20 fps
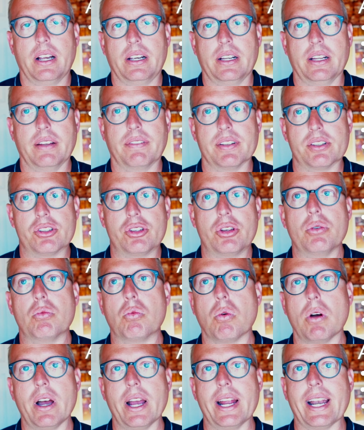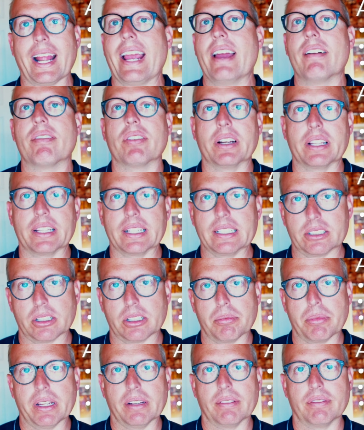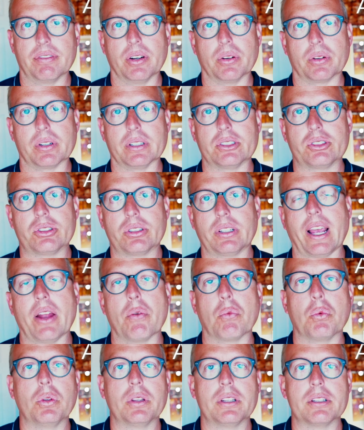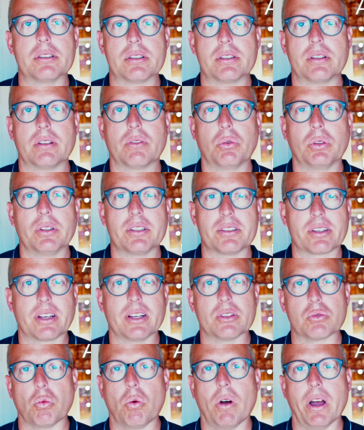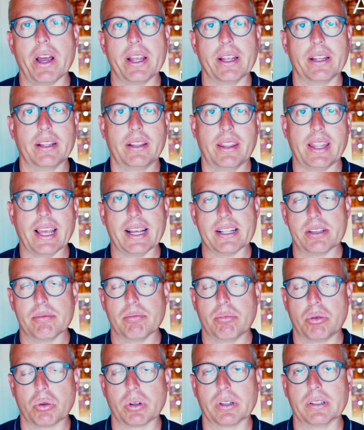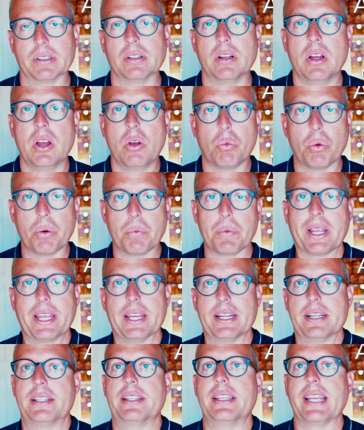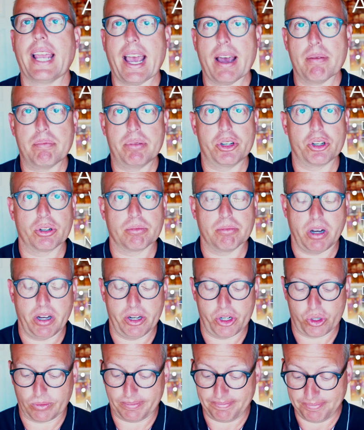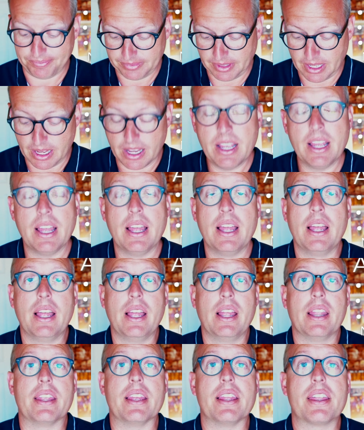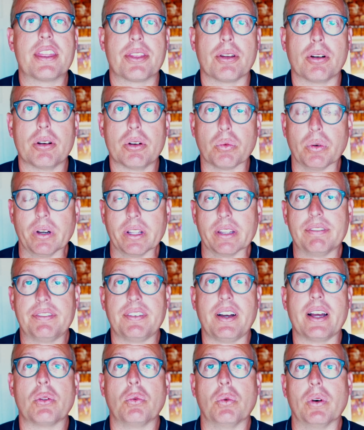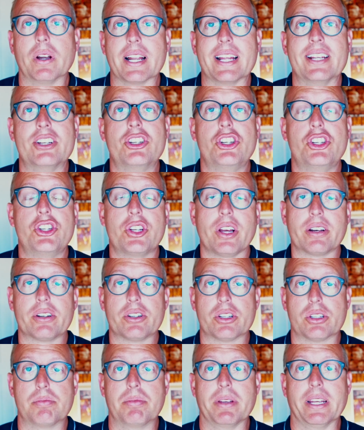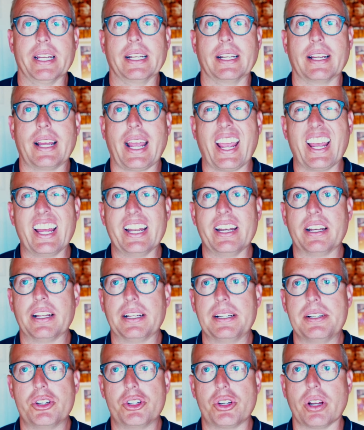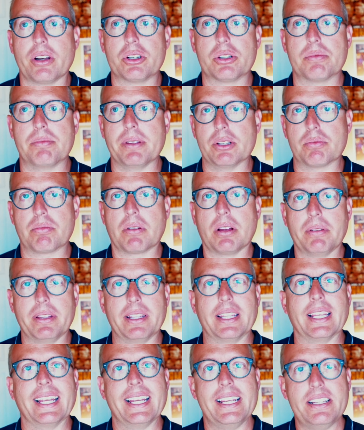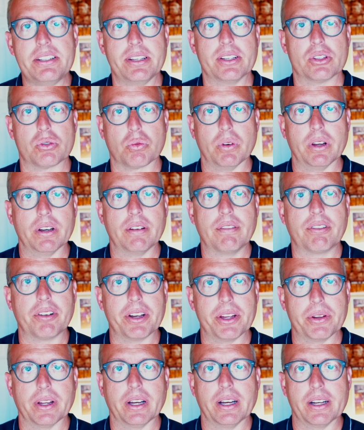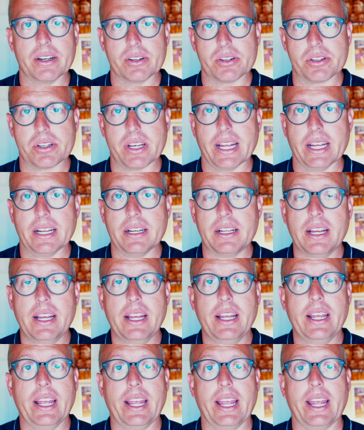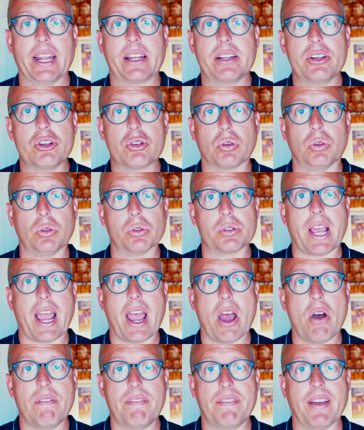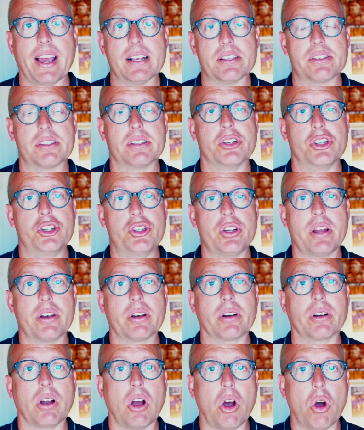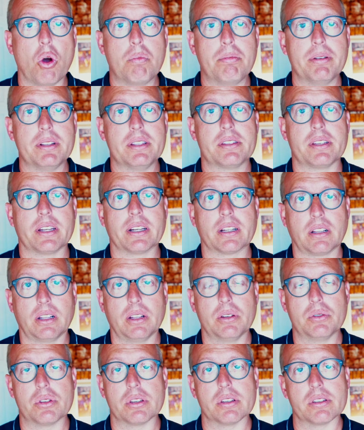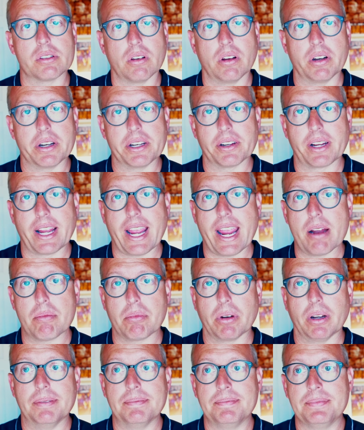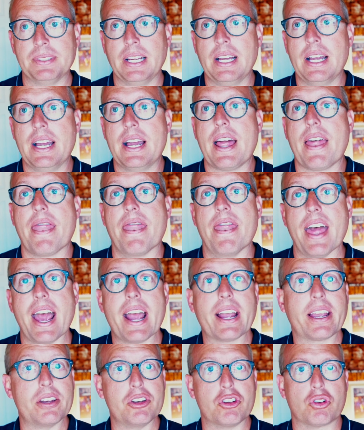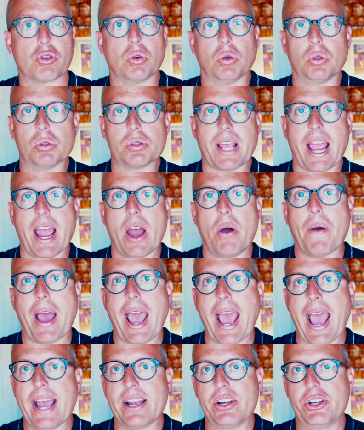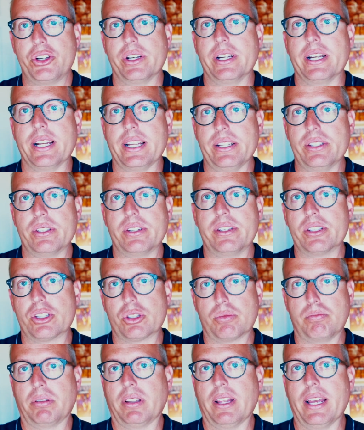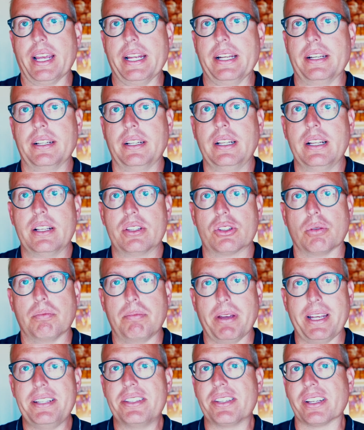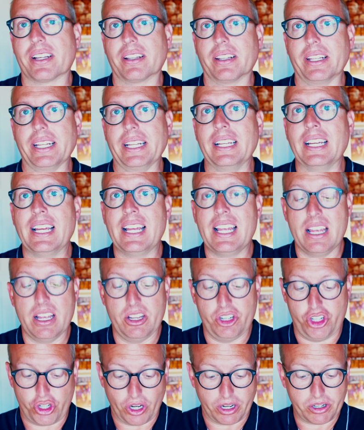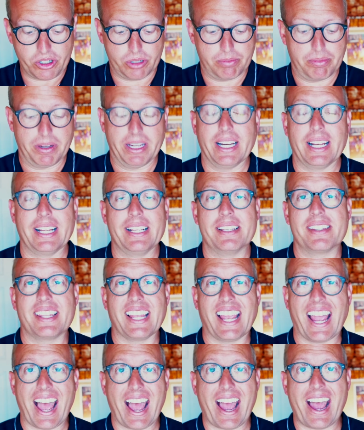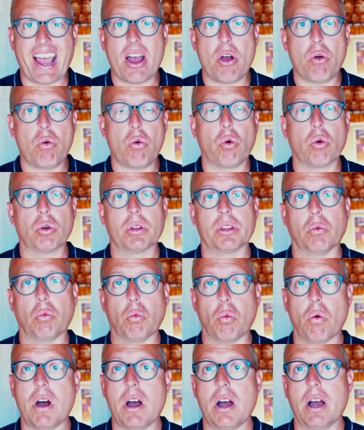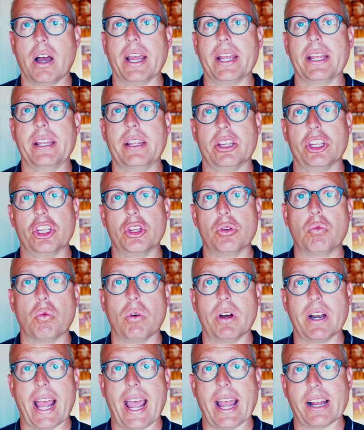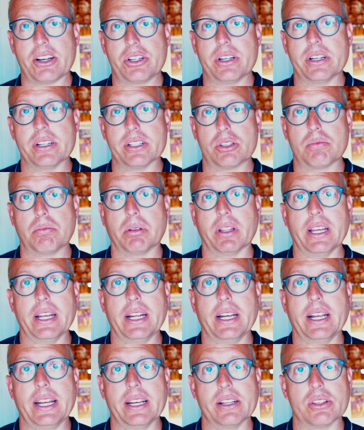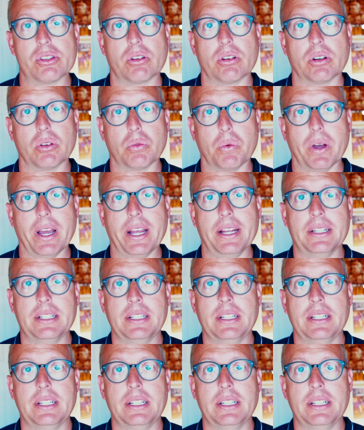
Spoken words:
If it's too wide, everything's to be in focus. And we'll discuss why that's important when we get to the aperture module. The third one, the final one, is shutter speed. And shutter speed is probably the easiest one for you to understand. It controls how fast the shutter opens and closes on your camera. That controls how action is displayed. So basically, shutter speed is the how or the why you want action displayed in a certain way.